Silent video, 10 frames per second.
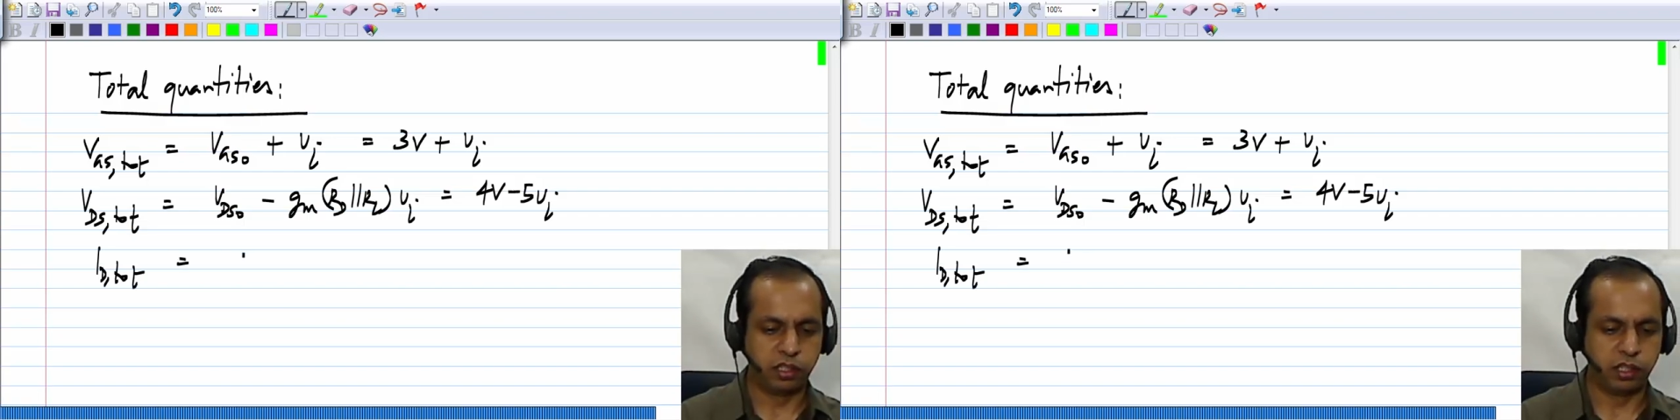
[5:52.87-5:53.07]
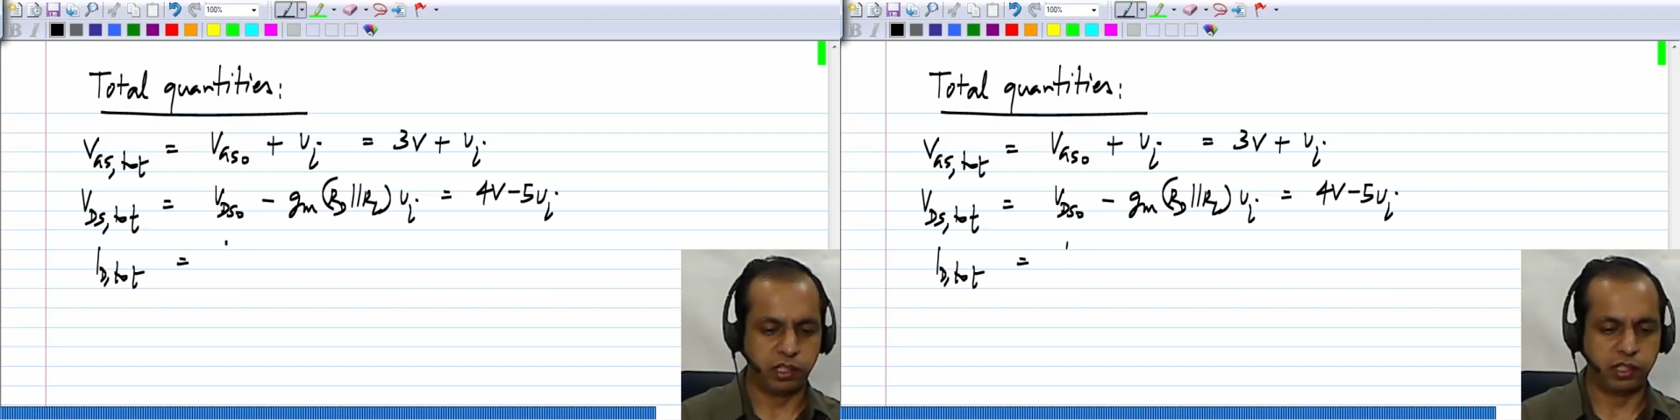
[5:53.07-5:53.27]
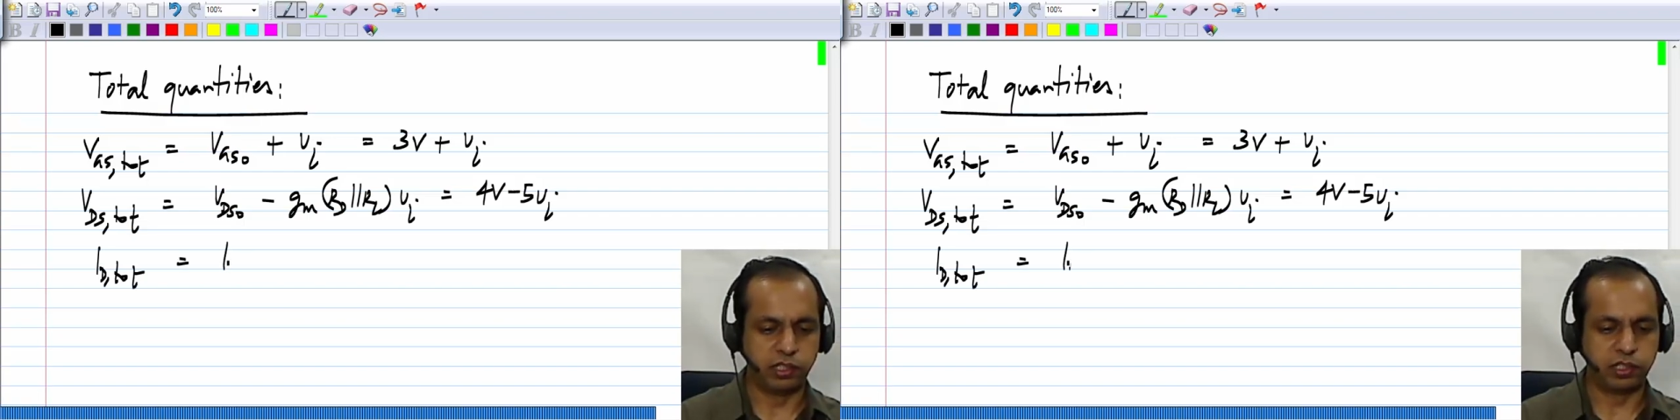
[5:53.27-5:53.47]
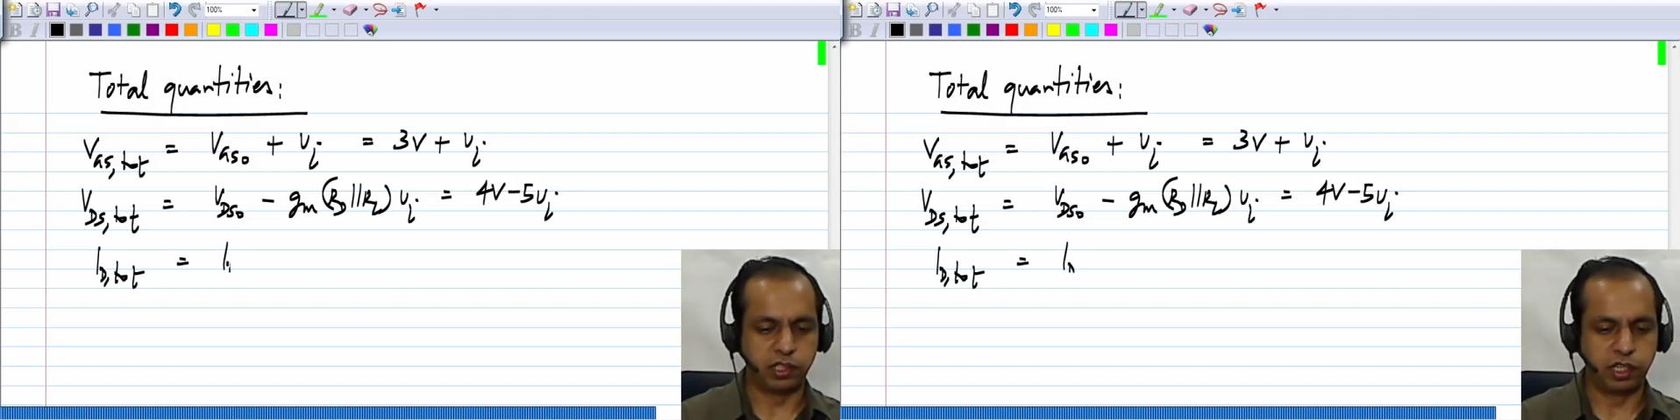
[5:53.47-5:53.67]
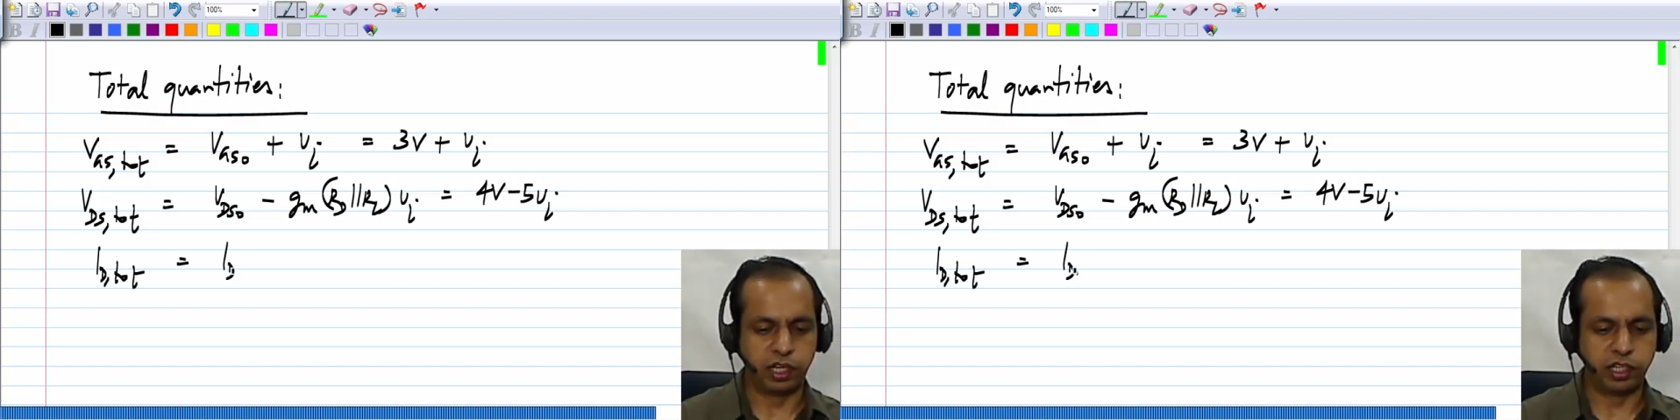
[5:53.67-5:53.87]
is
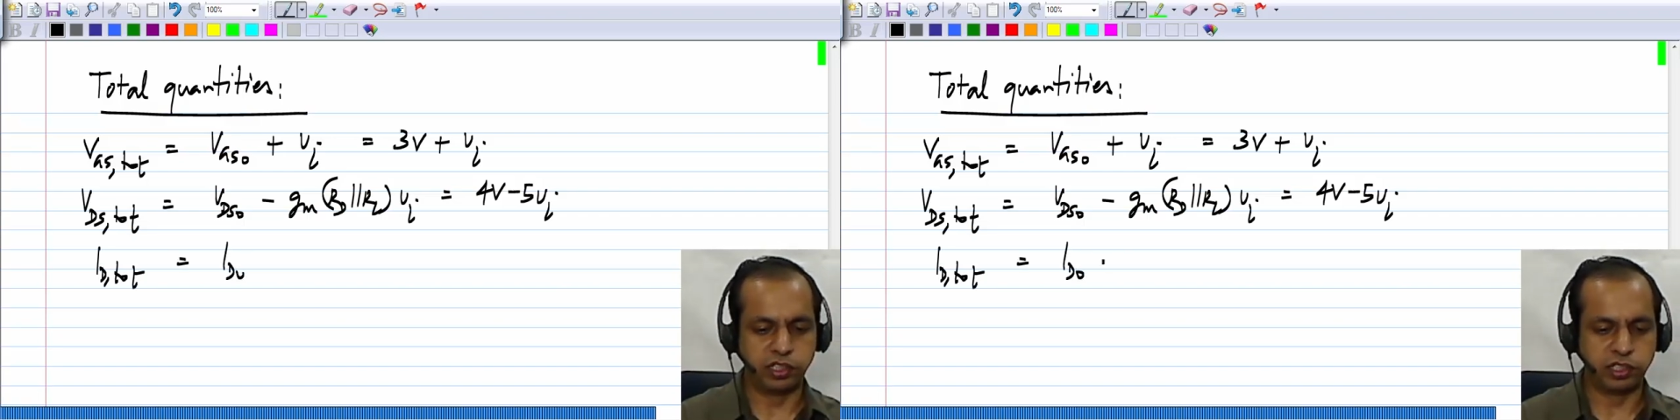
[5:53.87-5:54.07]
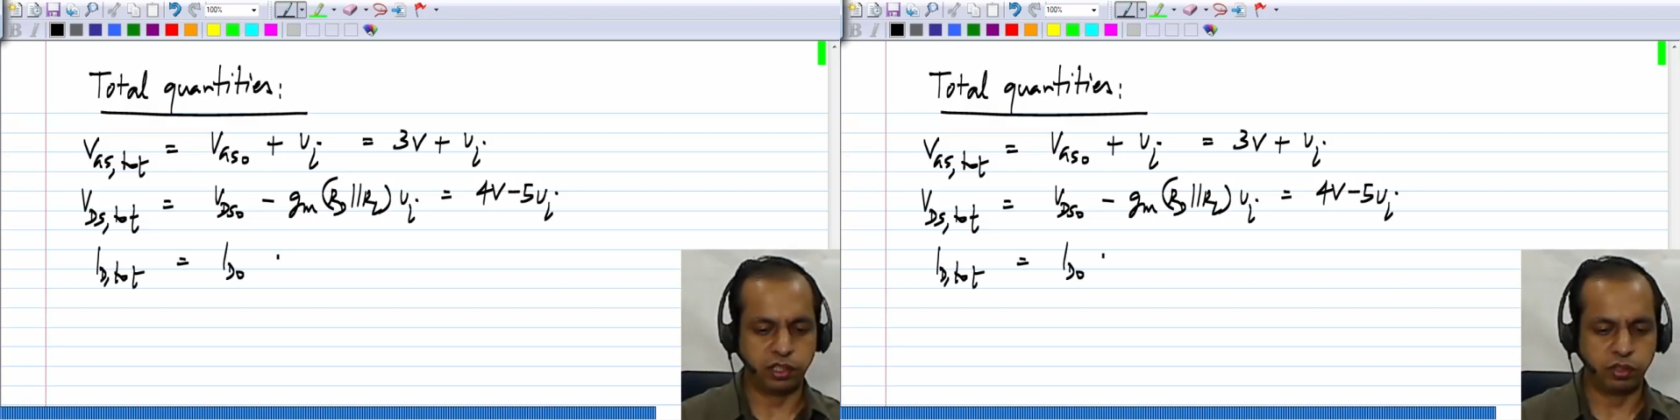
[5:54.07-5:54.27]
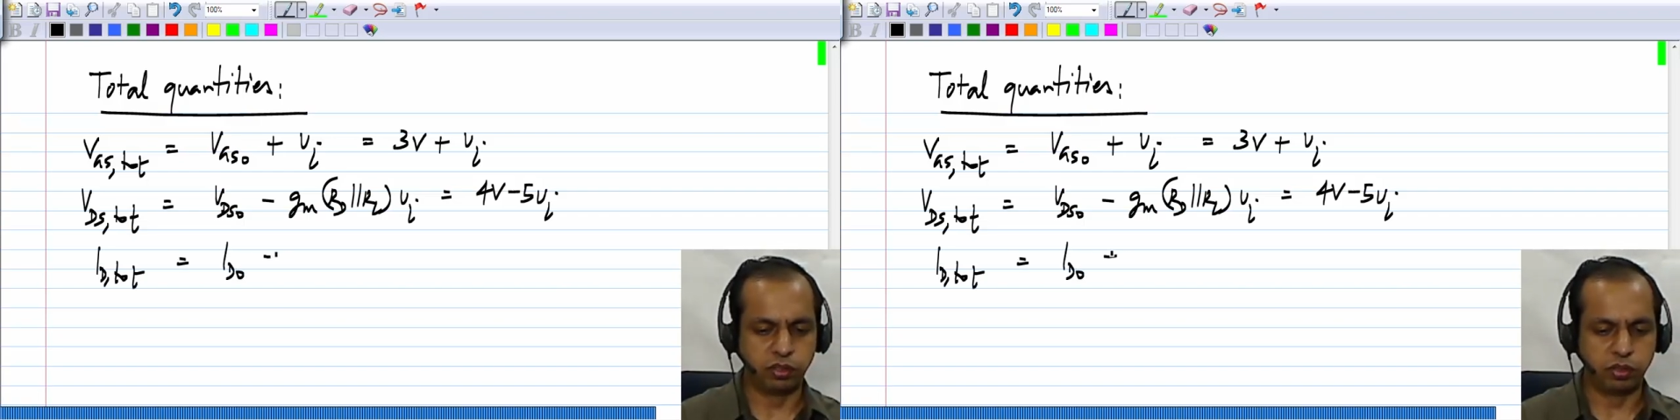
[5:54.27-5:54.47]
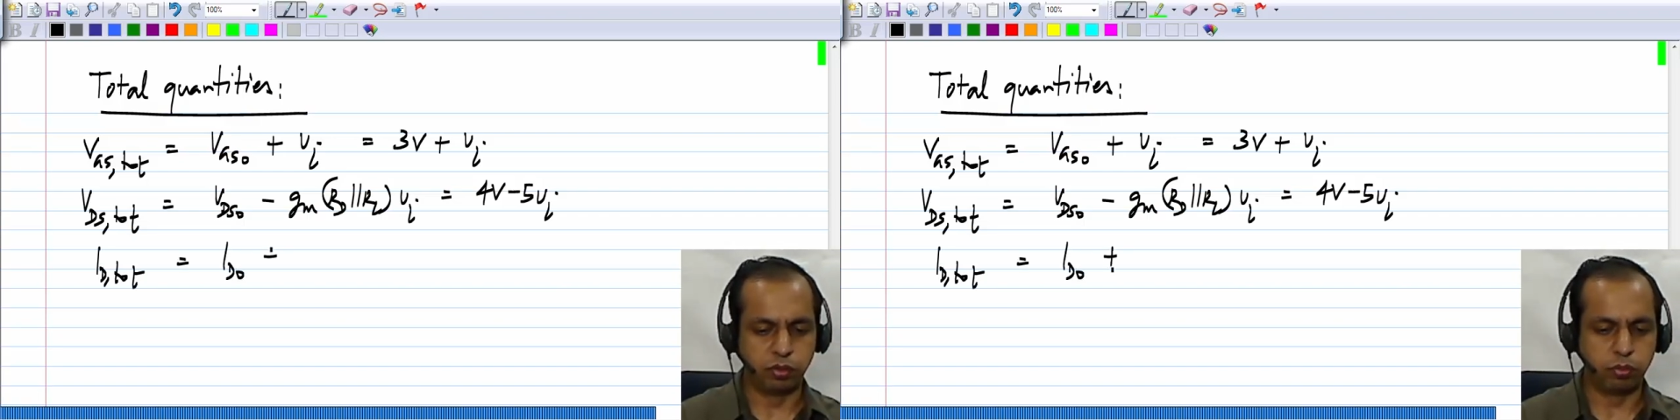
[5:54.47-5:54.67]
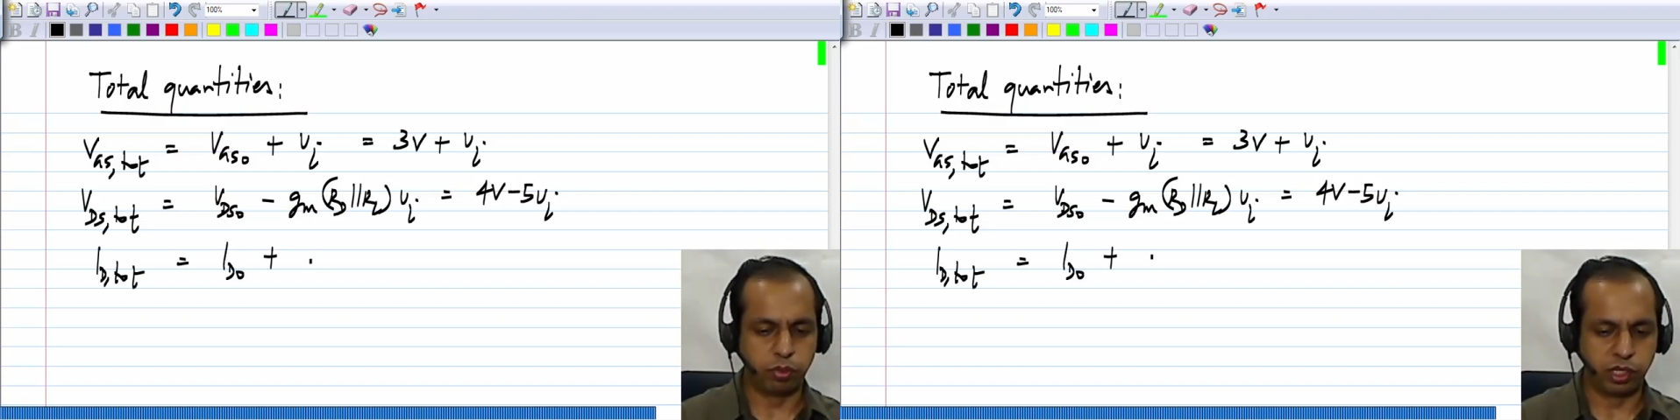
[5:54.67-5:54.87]
ID 0
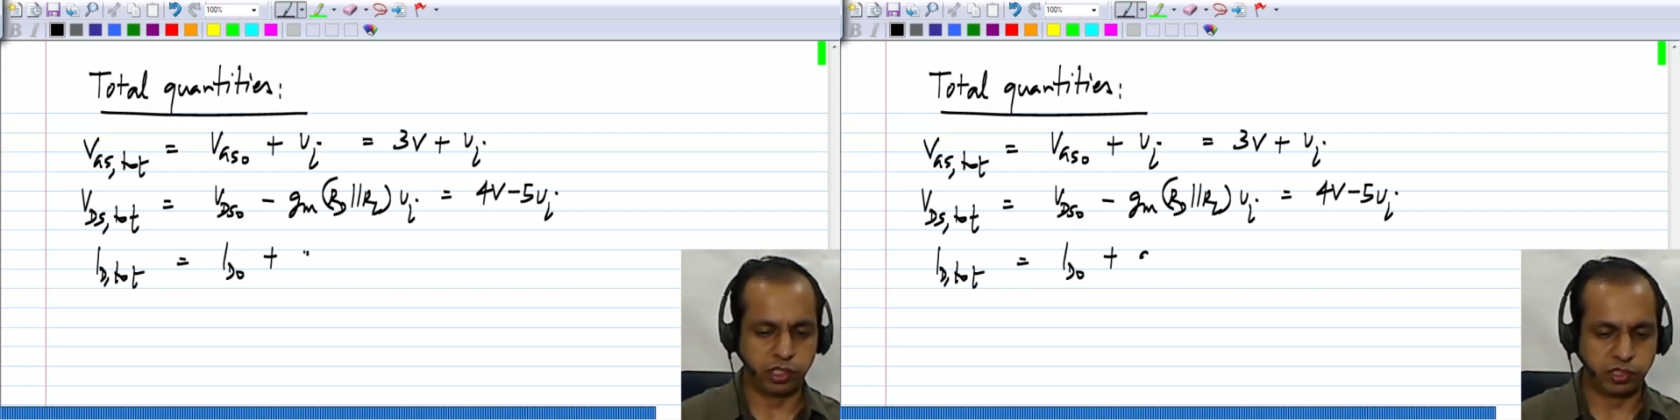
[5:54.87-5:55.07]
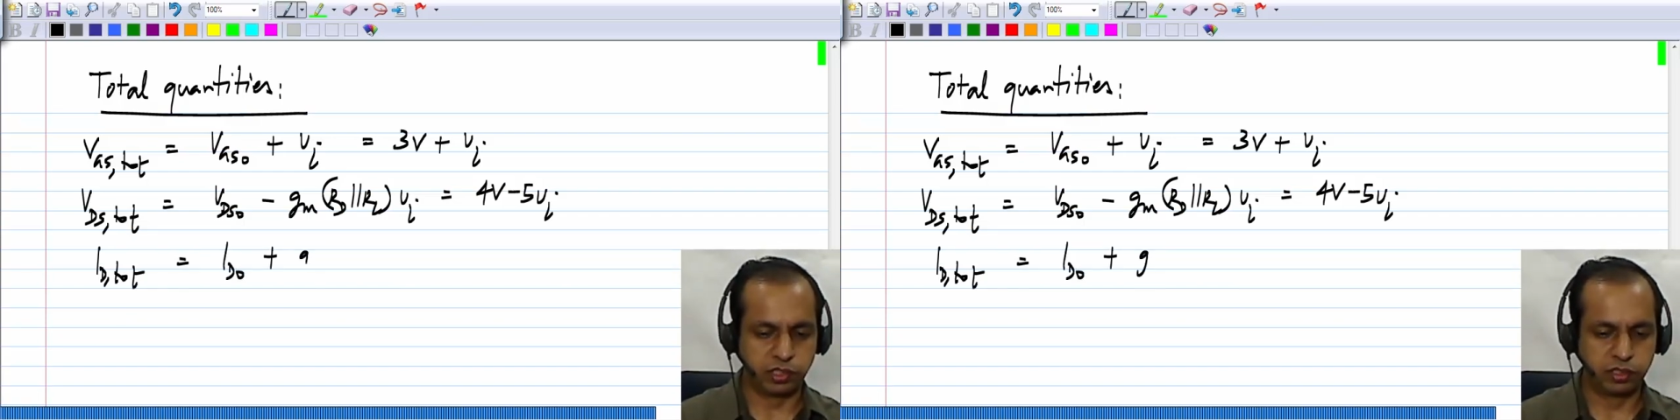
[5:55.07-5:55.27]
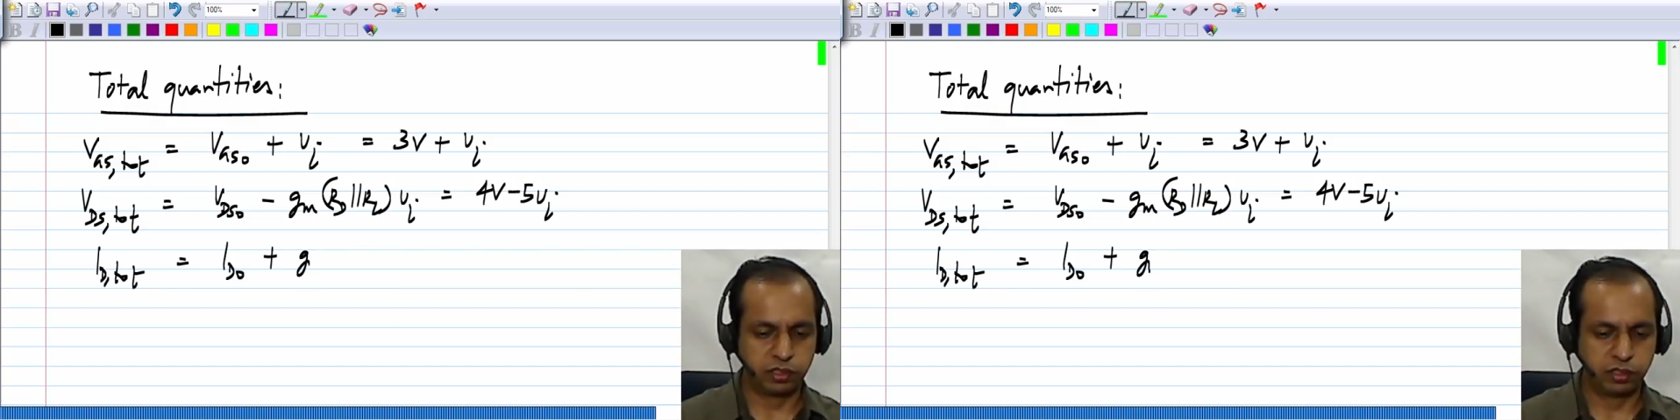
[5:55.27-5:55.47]
plus